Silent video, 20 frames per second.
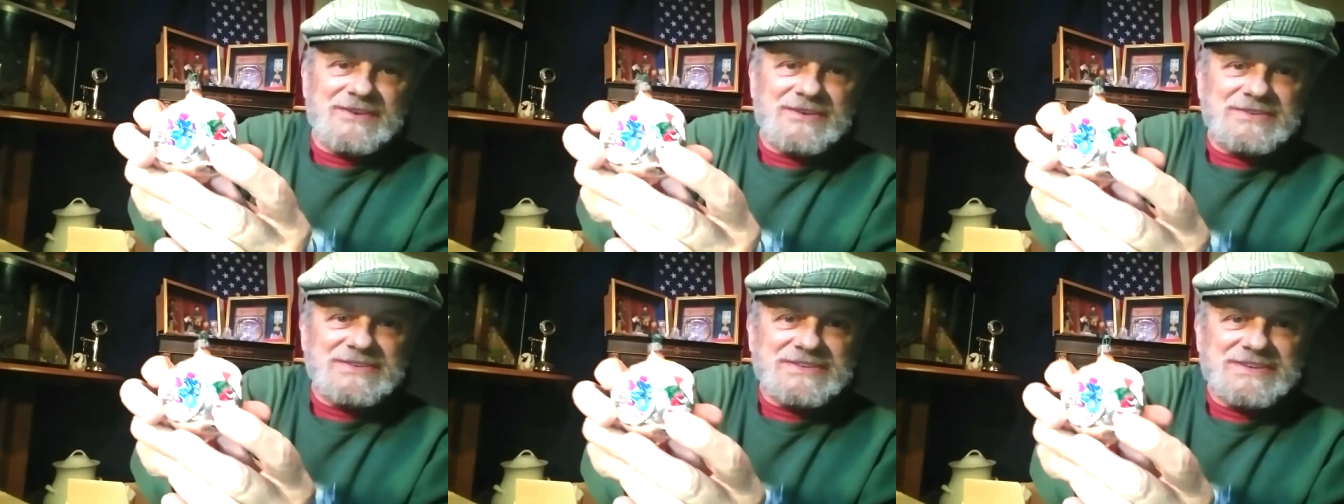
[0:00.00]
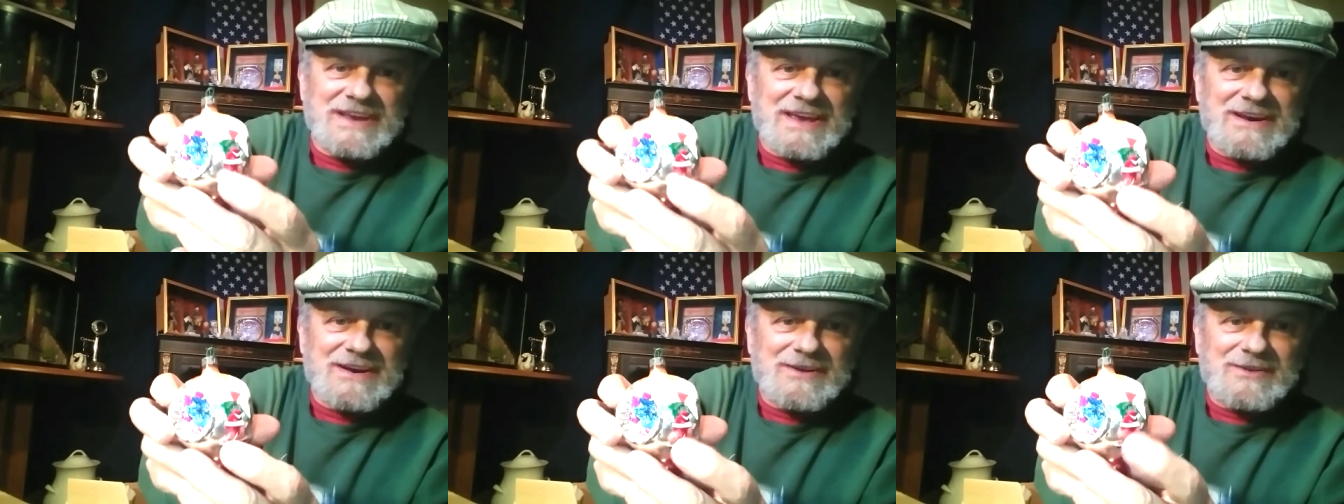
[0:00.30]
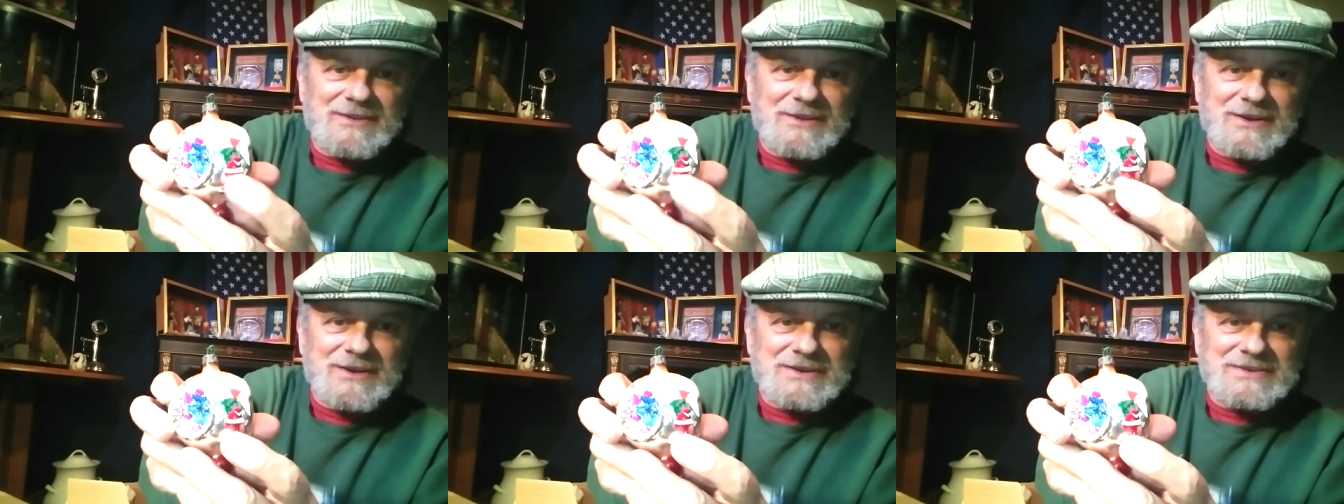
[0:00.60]
there's Santa
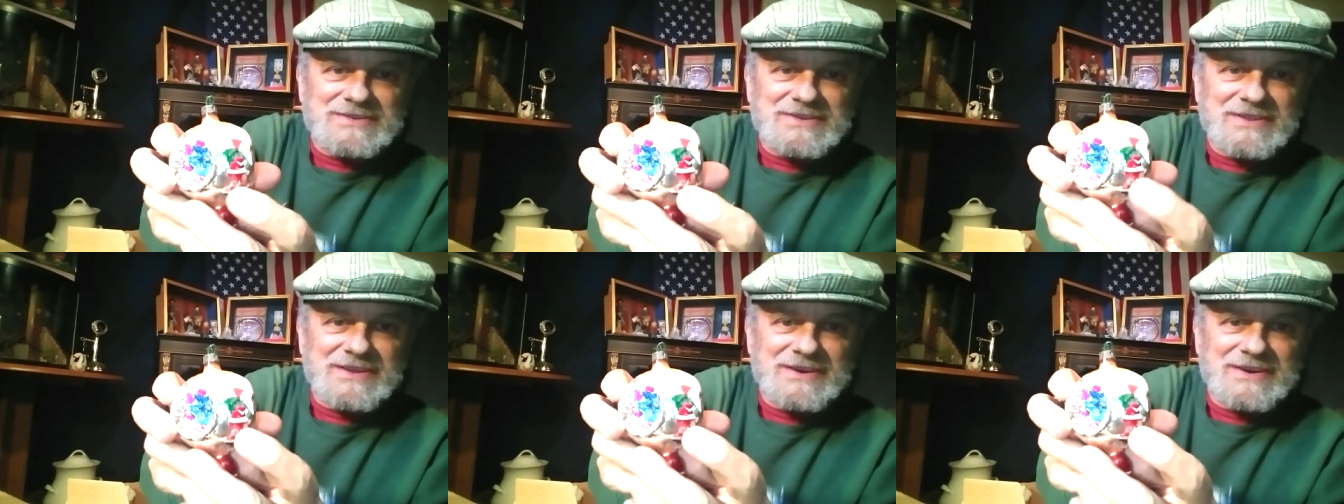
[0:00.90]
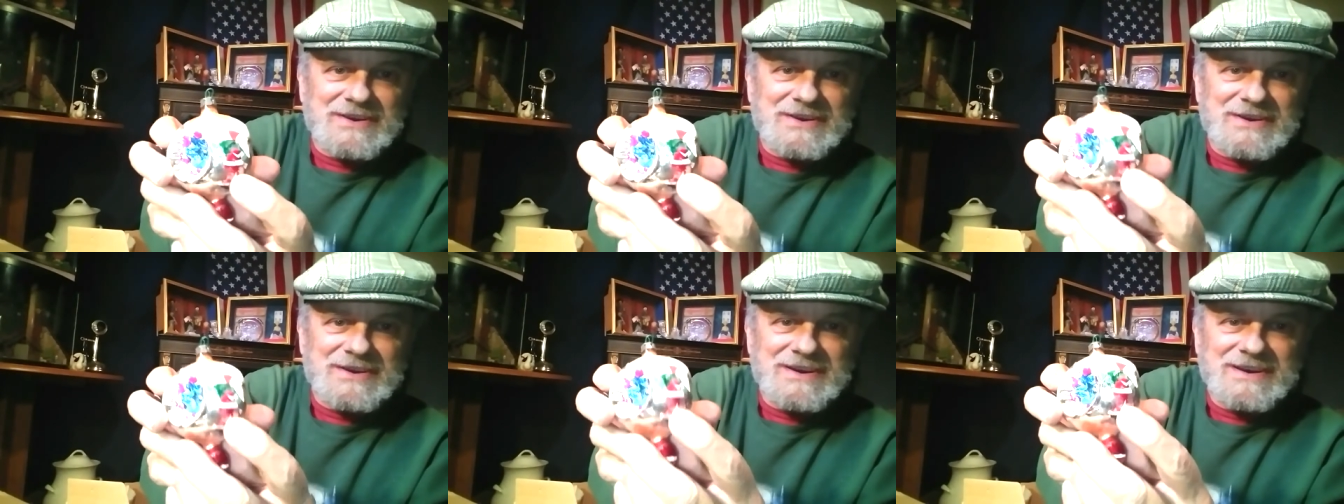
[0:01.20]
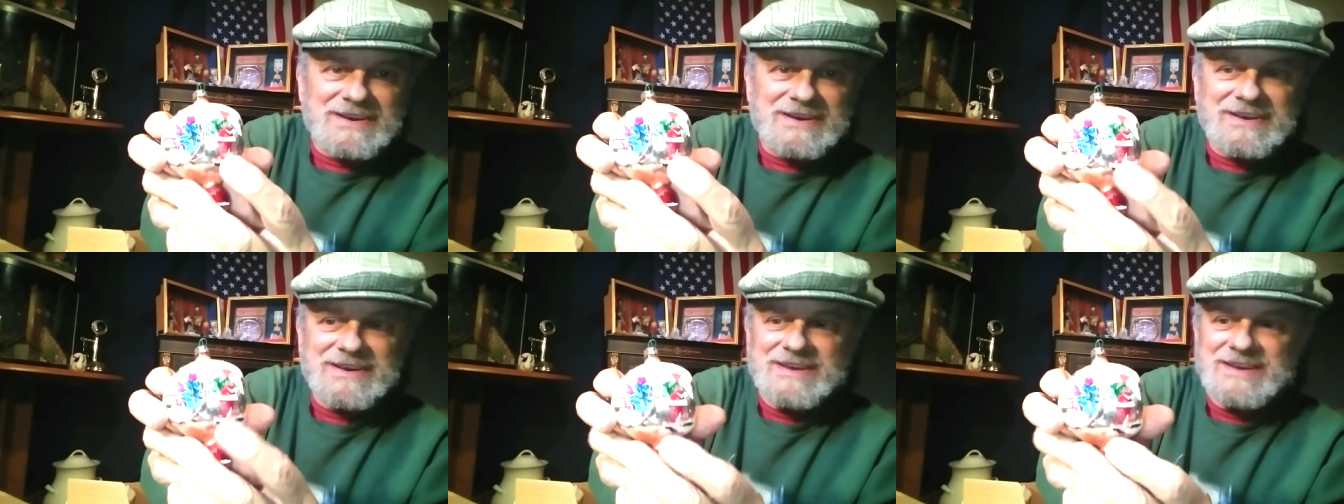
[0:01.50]
Claus there.
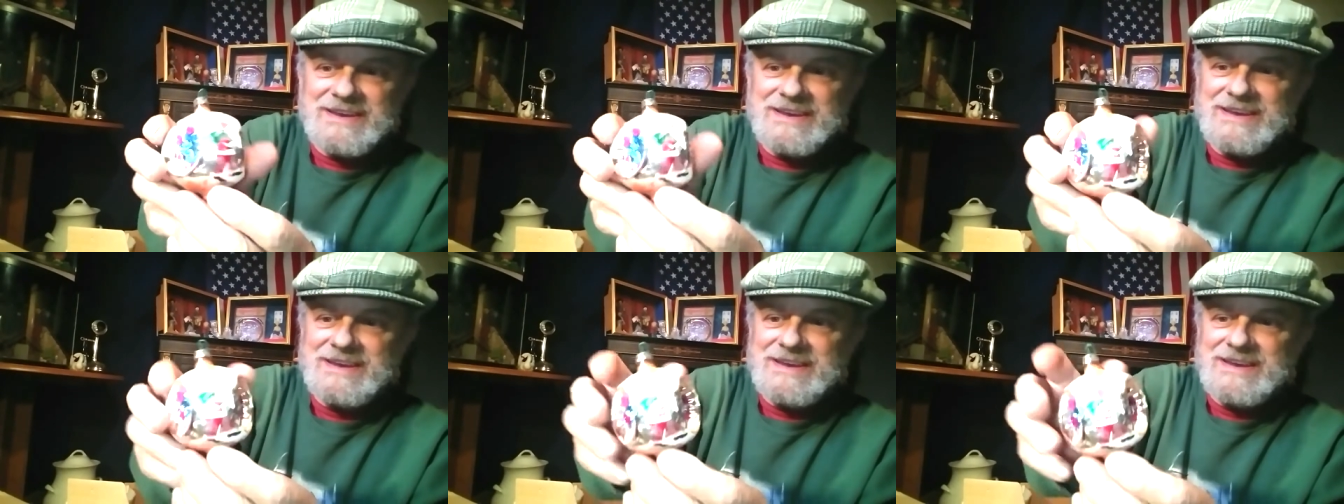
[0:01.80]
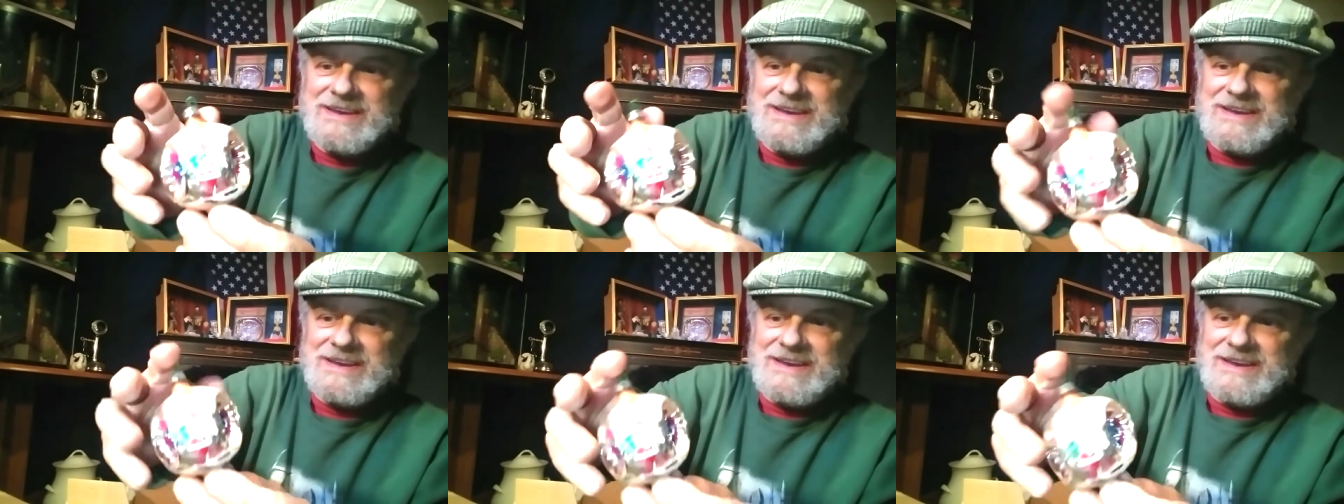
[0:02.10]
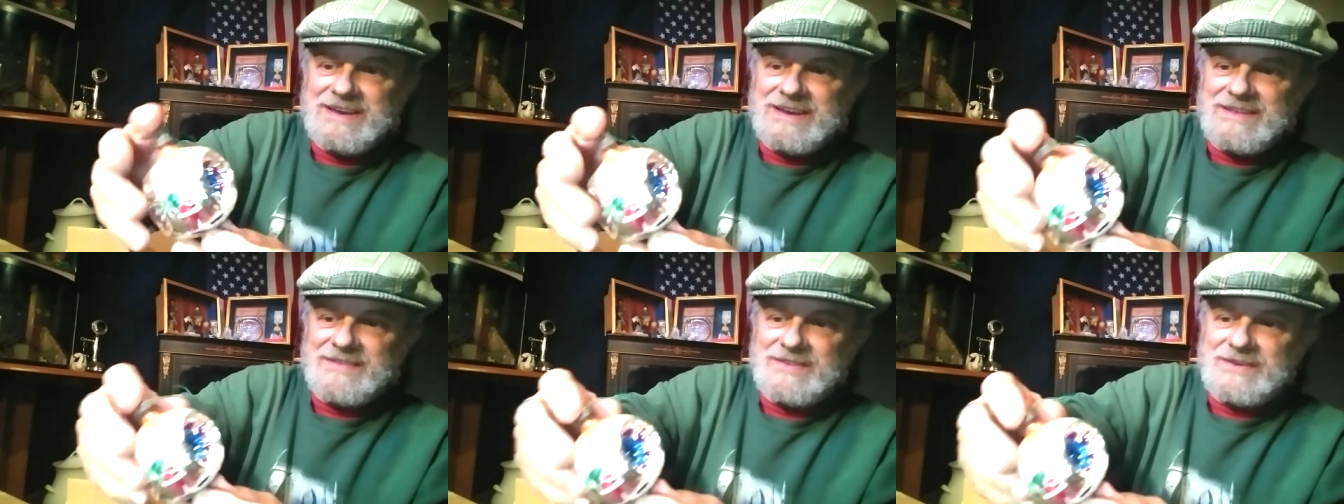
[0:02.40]

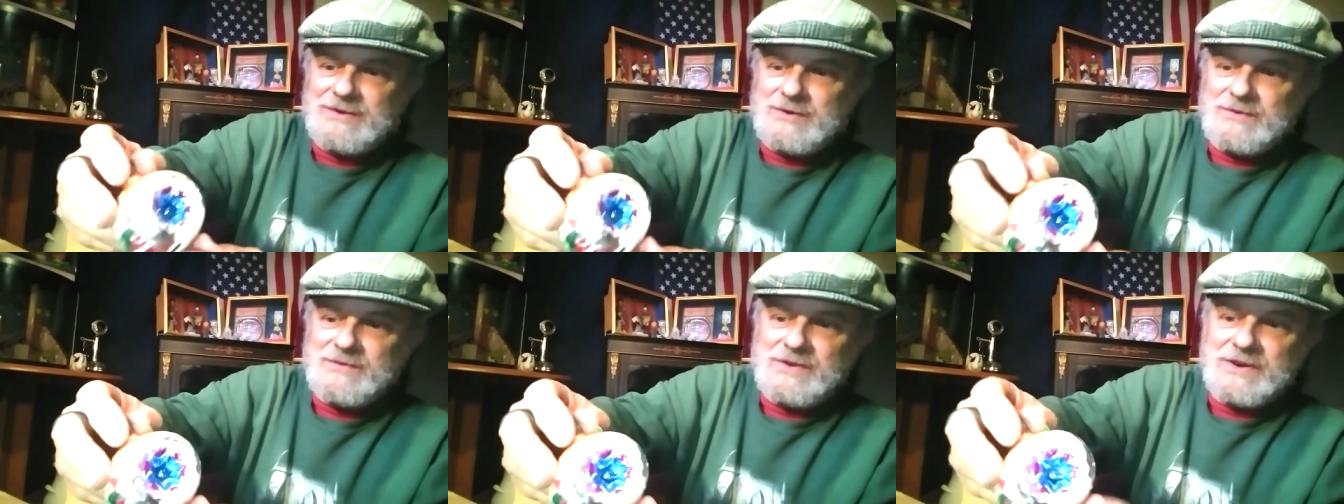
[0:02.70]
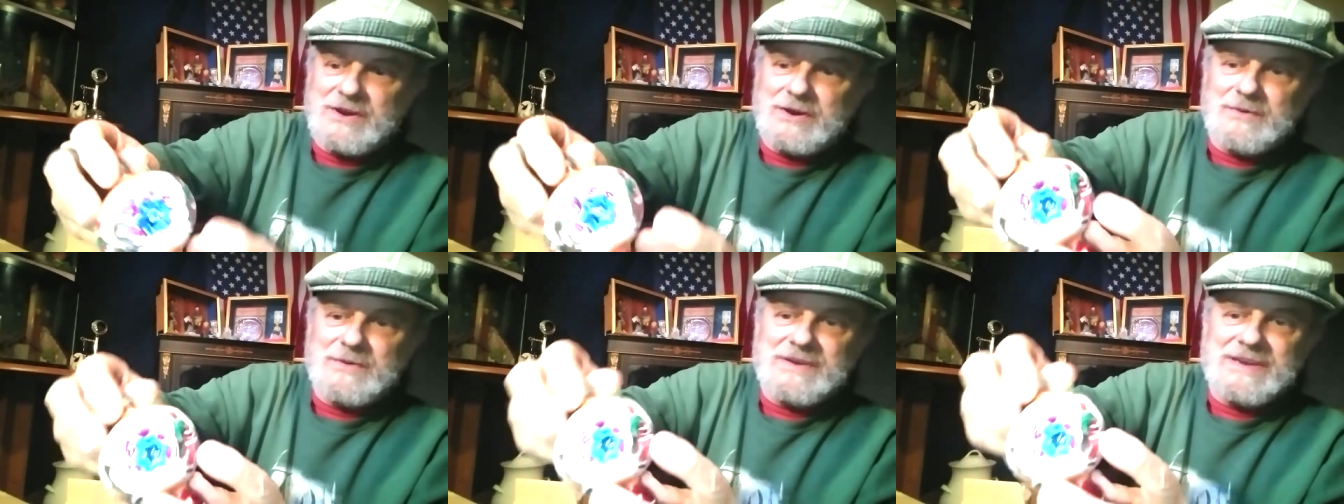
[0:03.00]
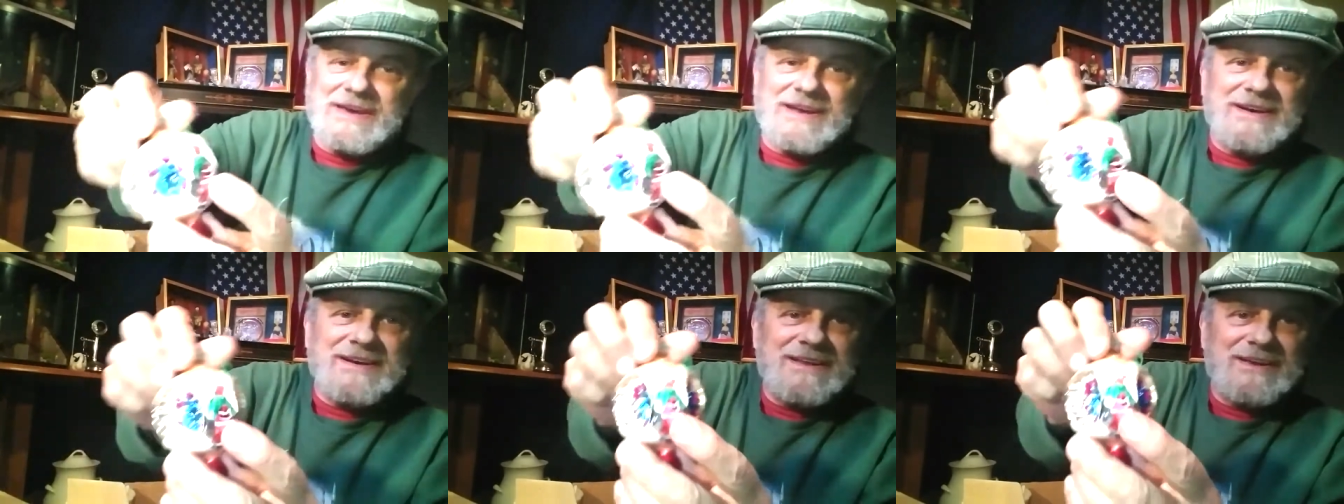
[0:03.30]
And then over here we
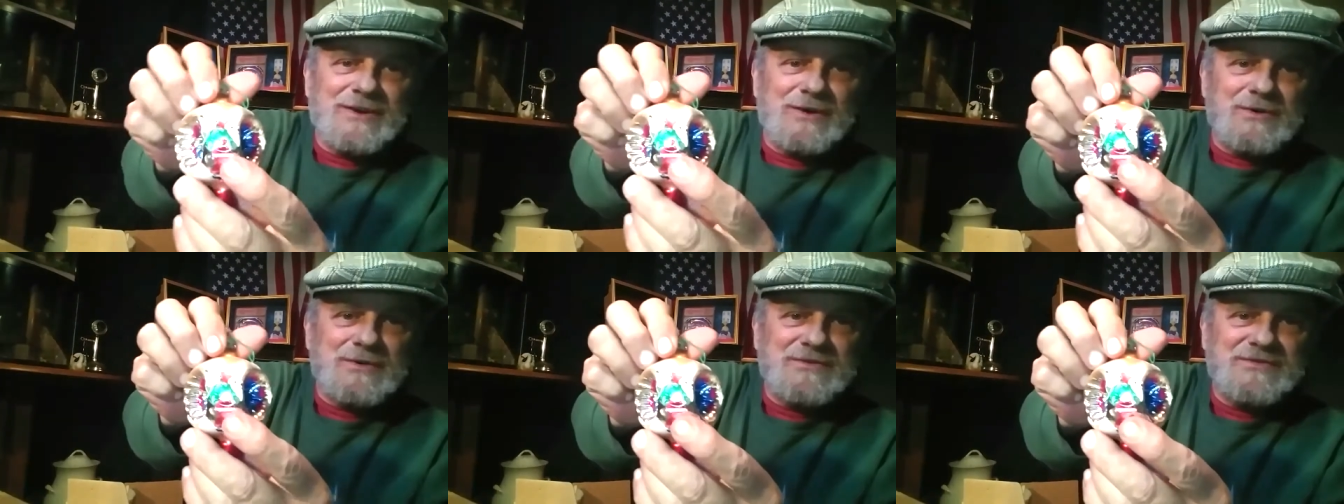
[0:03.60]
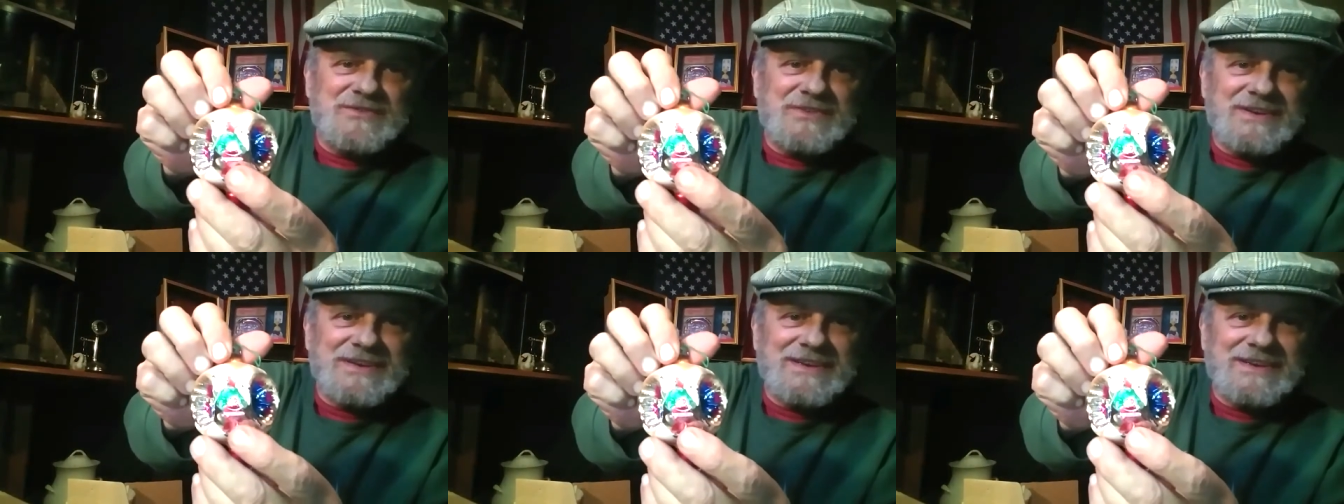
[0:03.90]
got an elf.